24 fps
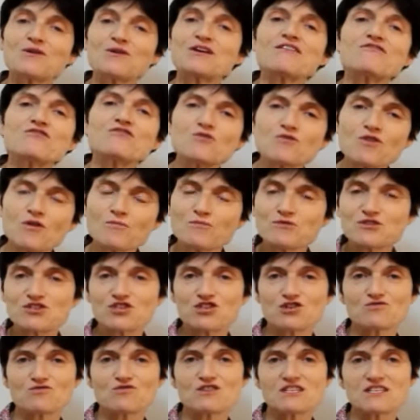will give you an
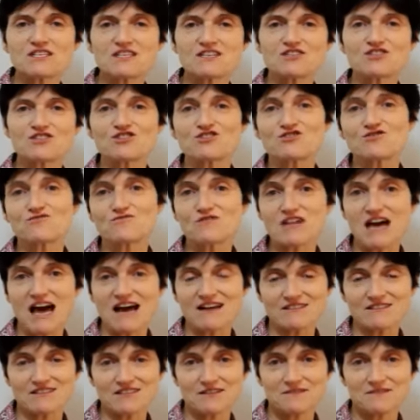opportunity to do
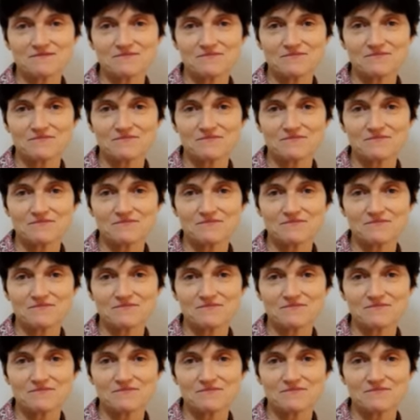that.